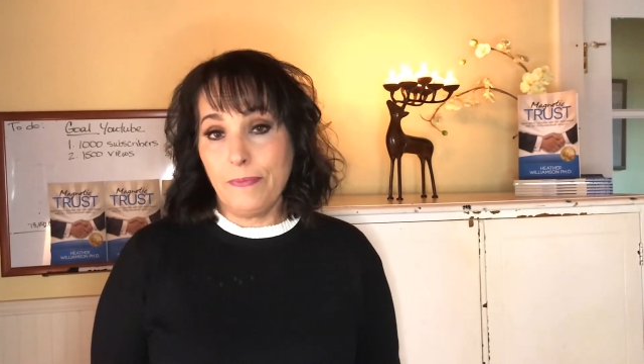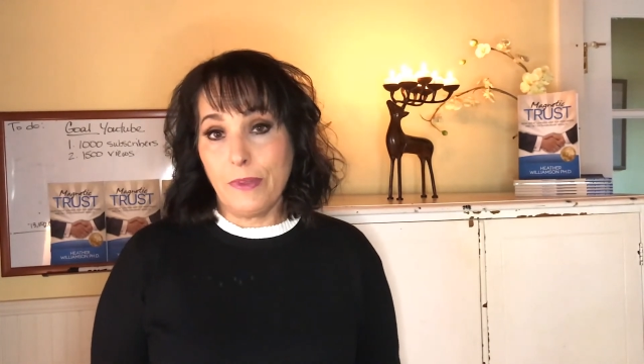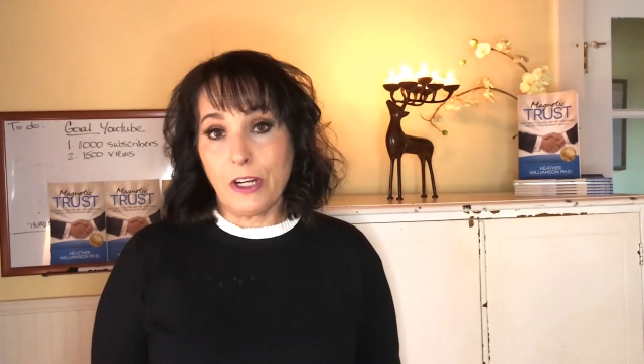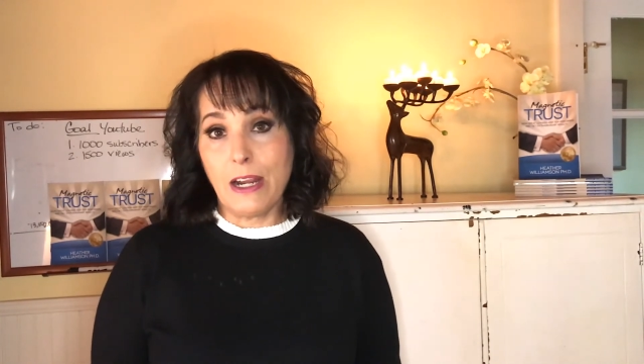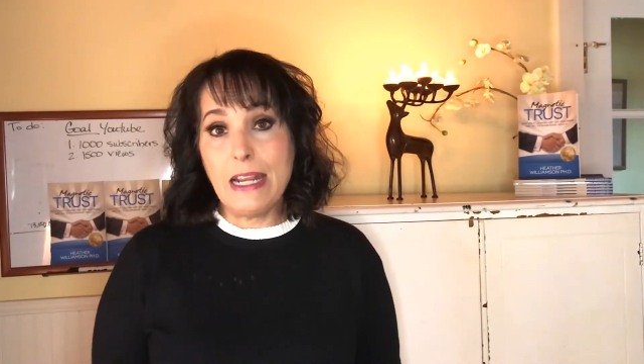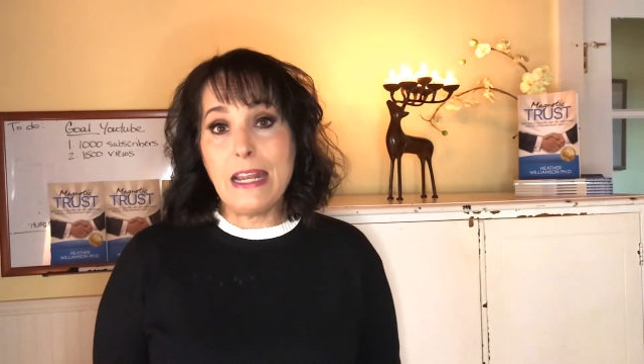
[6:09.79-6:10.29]

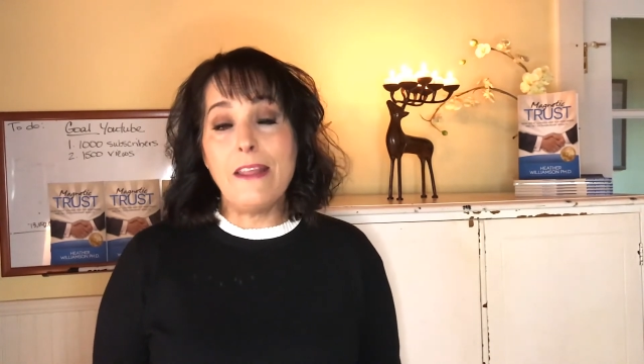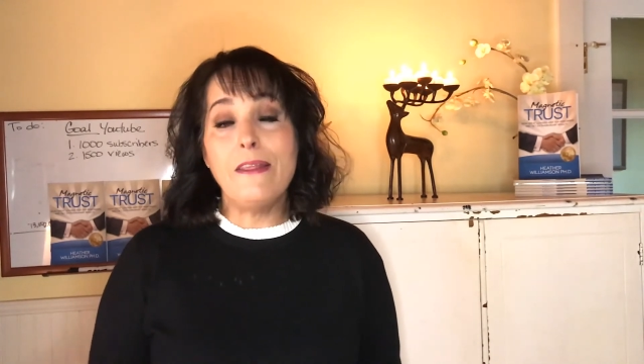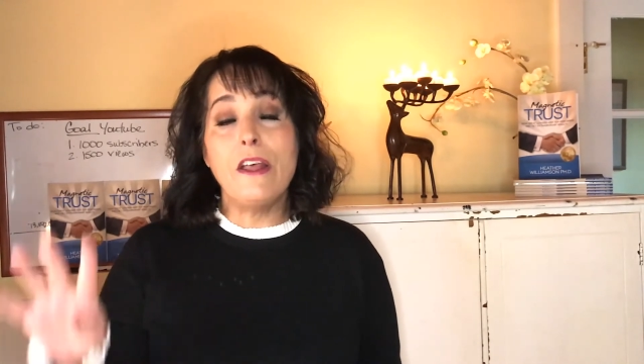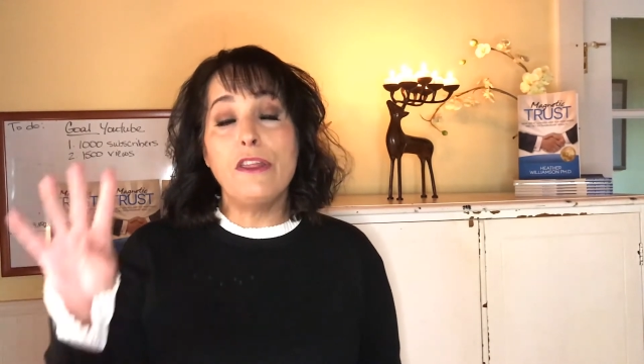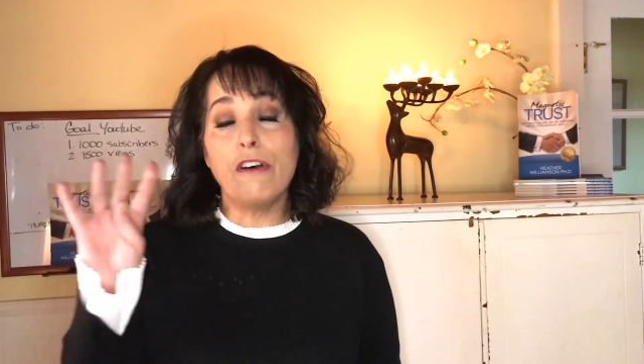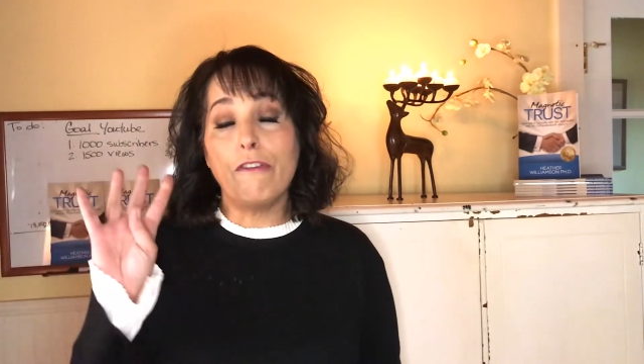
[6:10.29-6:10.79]
All right. And
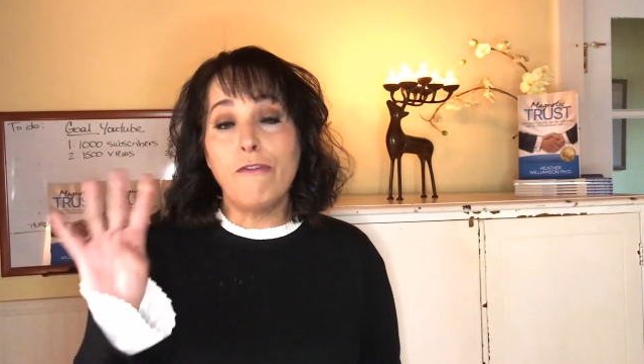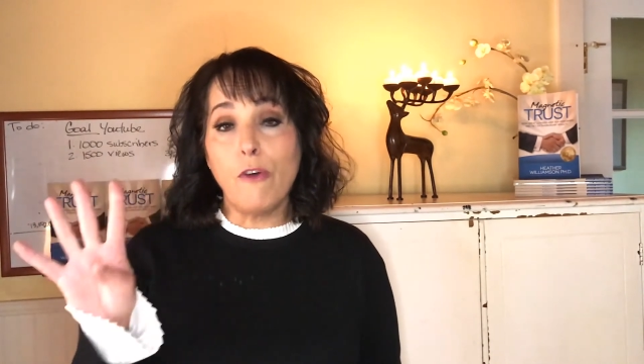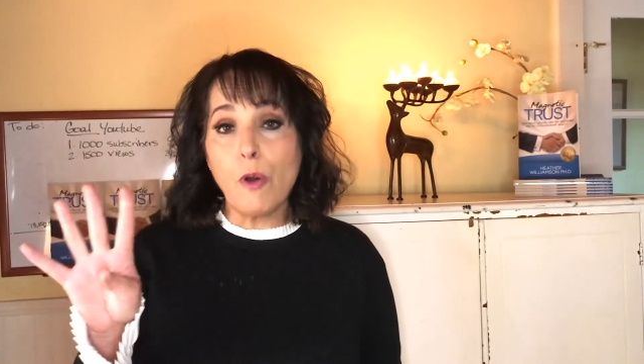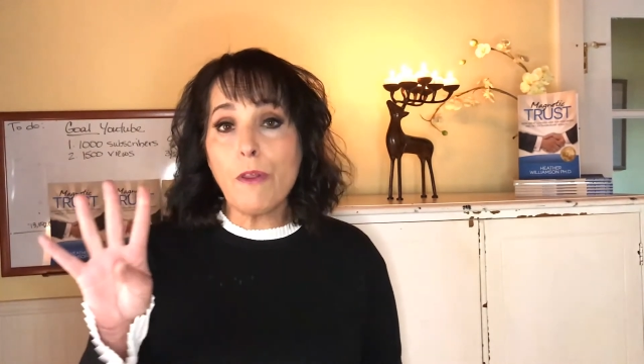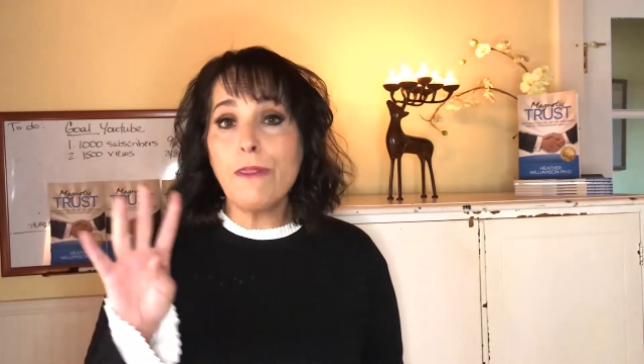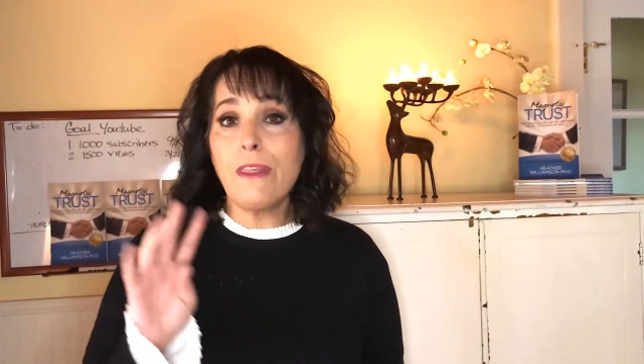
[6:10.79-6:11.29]
then the
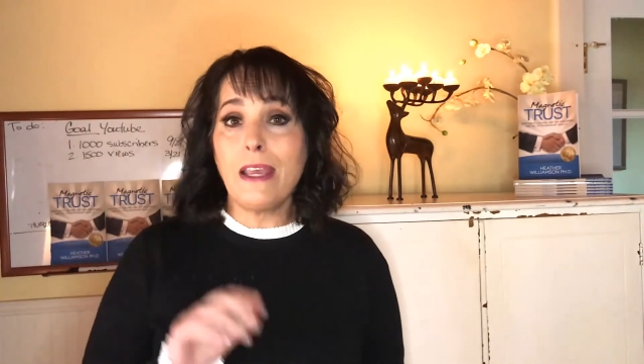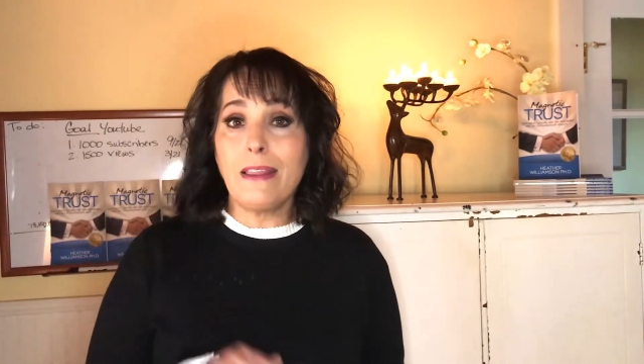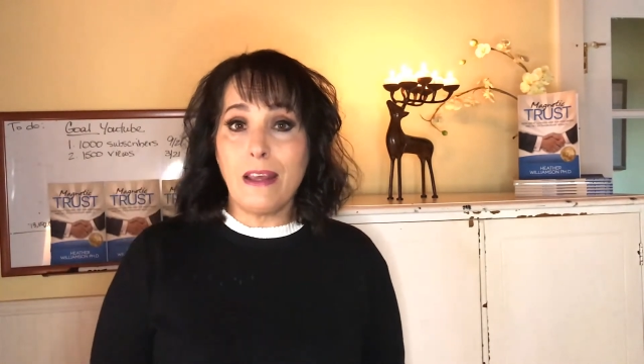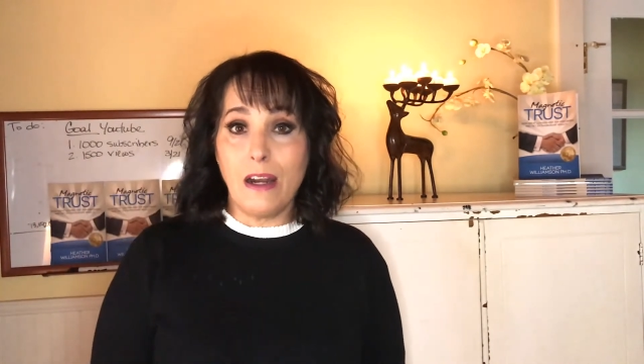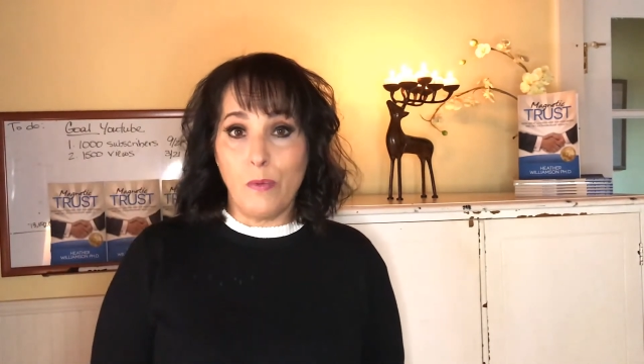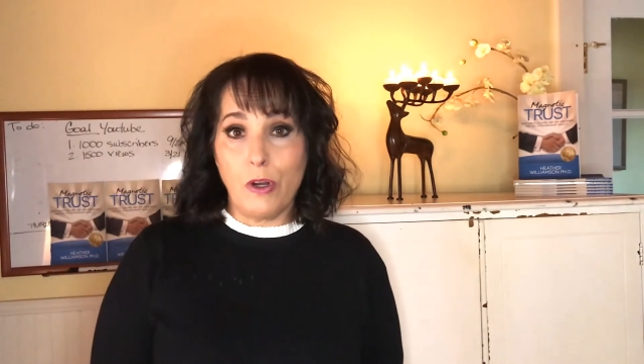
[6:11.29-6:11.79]
fourth thing
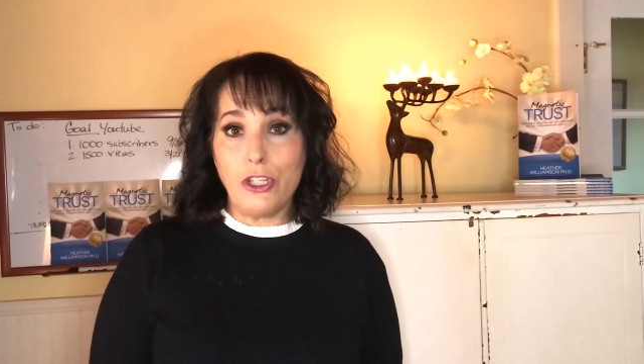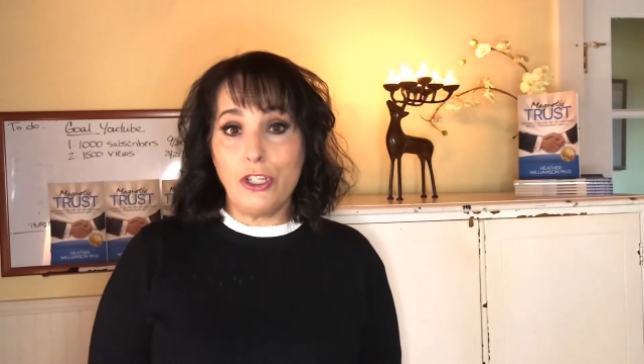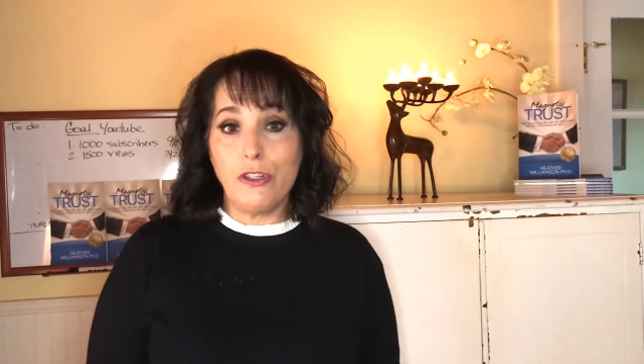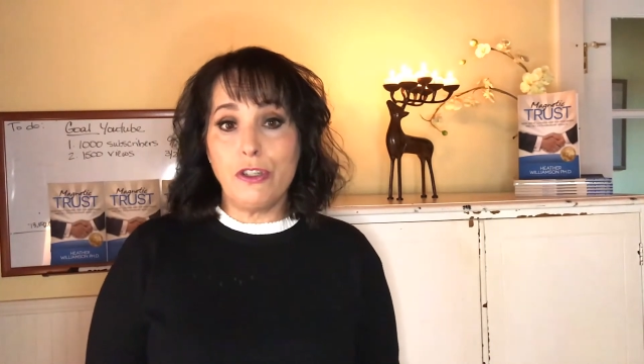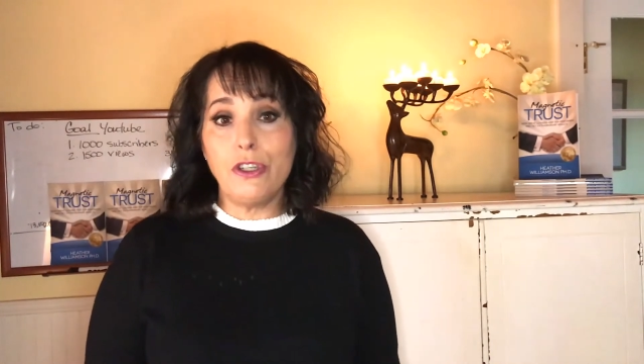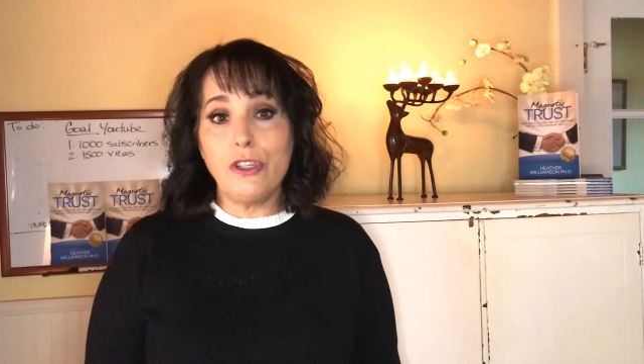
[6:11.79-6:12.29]
that I want
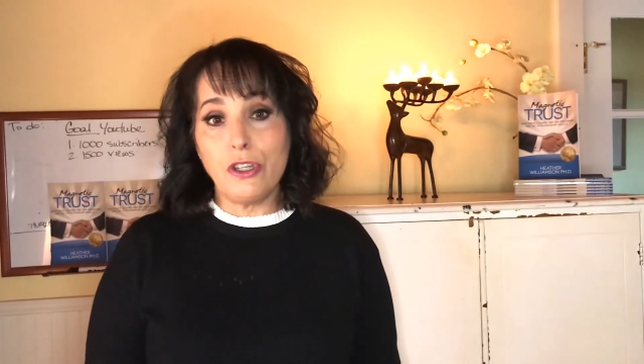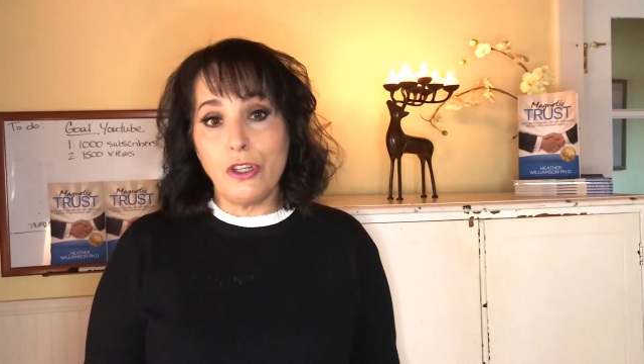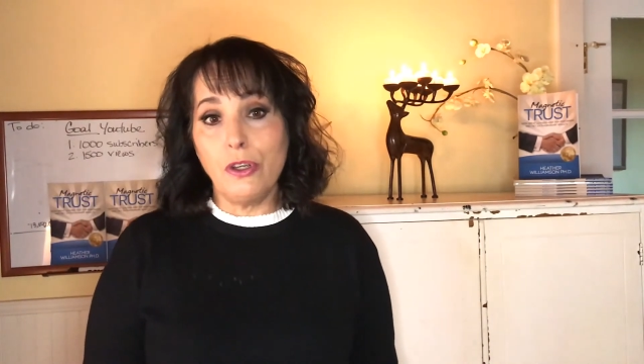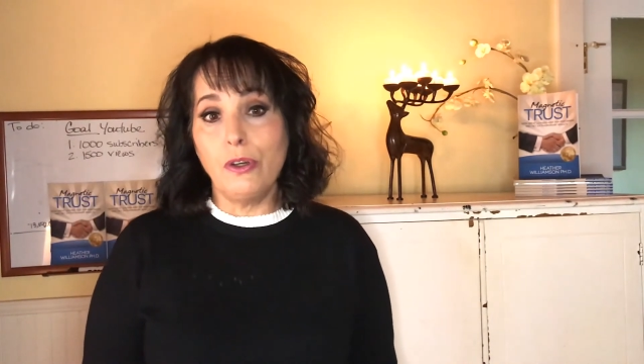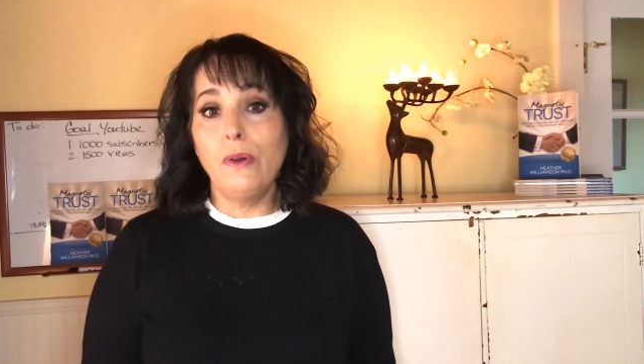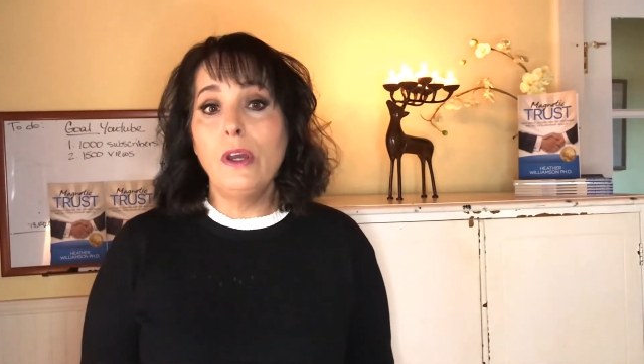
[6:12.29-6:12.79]
you to
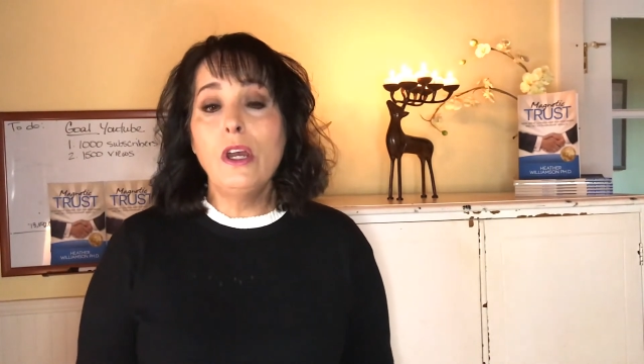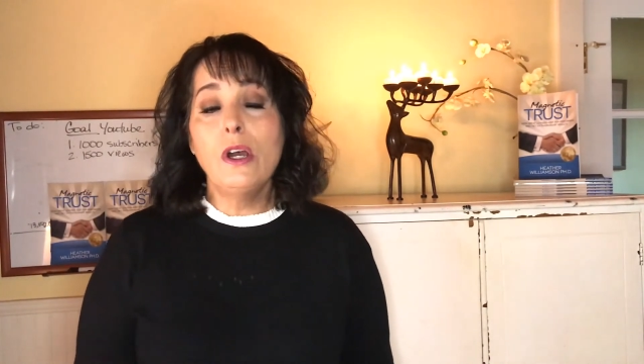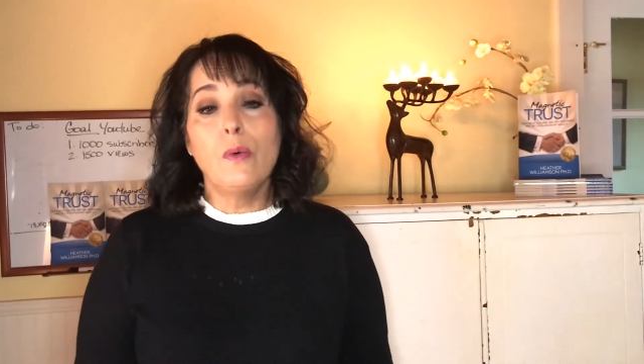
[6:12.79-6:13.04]
do